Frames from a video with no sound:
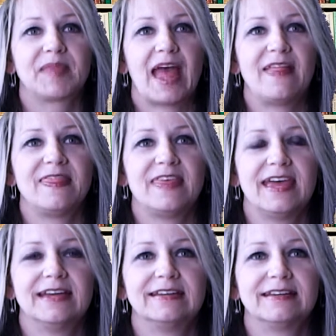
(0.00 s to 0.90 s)
And
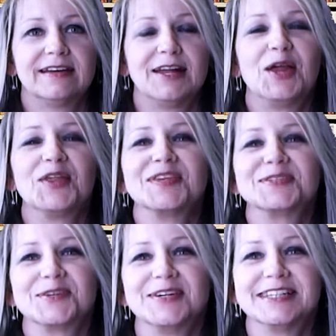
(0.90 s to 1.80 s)
then a lot of the
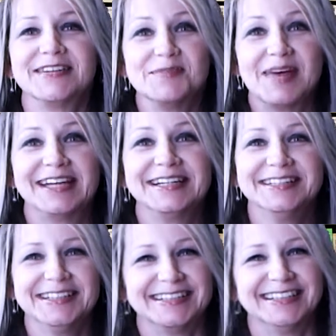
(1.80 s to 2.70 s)
stories never made
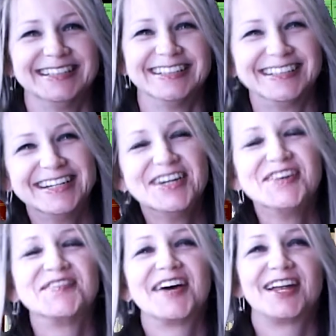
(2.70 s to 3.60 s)
it,
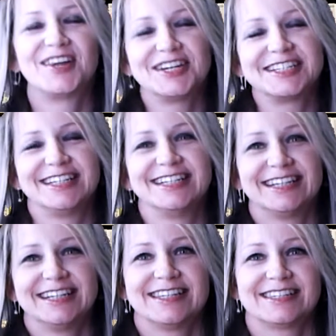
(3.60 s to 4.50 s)
but a lot did.
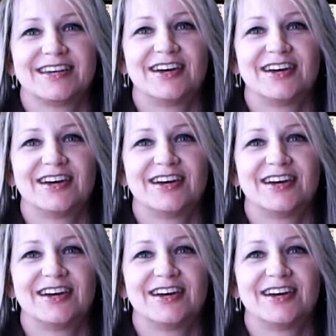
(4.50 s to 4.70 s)
So.